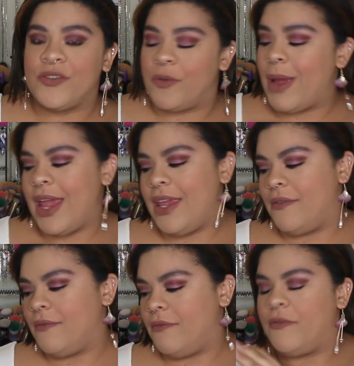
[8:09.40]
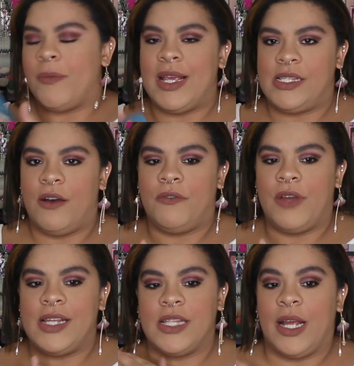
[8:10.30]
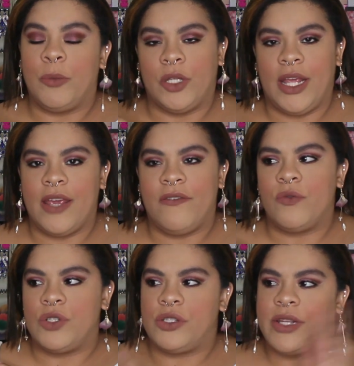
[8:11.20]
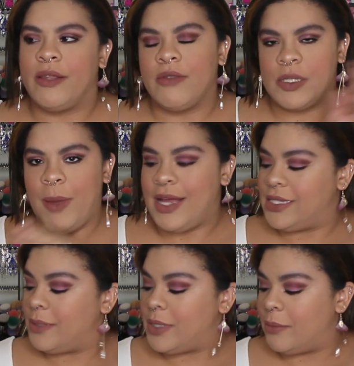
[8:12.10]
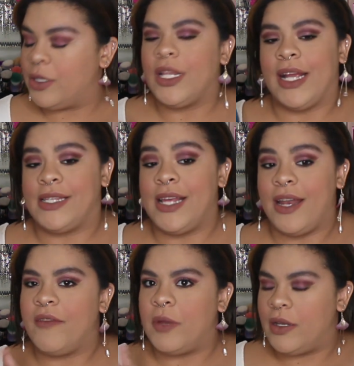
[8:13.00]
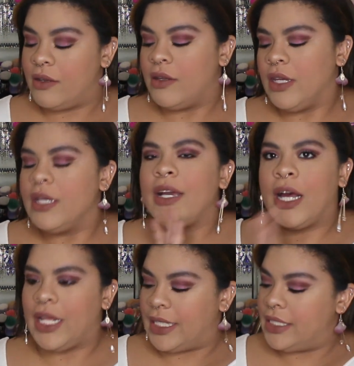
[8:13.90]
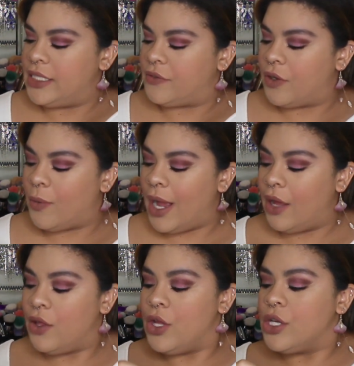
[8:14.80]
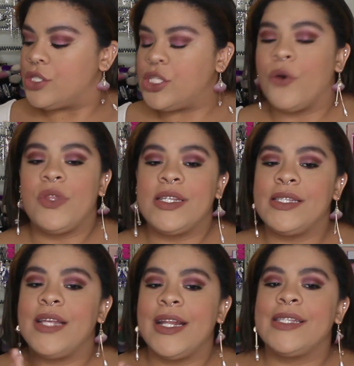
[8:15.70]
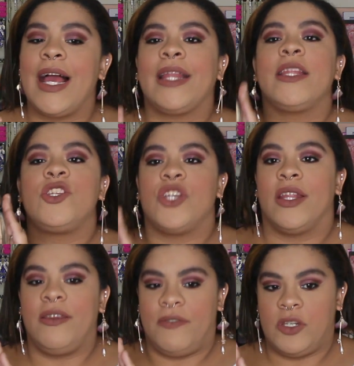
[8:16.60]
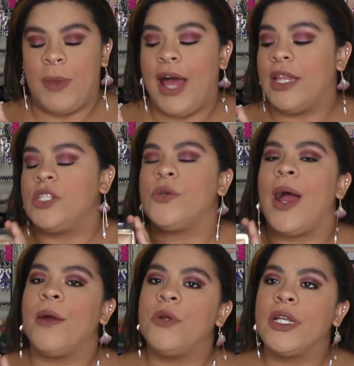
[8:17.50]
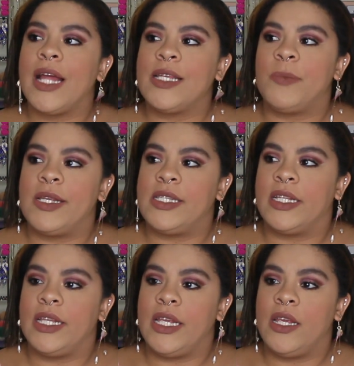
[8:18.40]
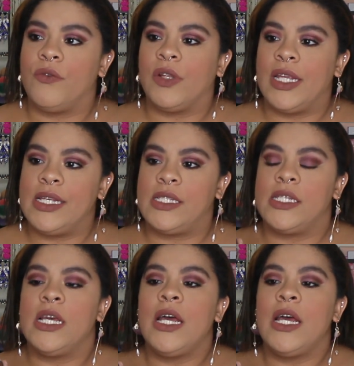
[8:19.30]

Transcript: for myself as like a birthday gift, which is like this past September. Like I said, I've been collecting these for a while. So this is not exactly the jellyfish palette. So Hourglass basically released,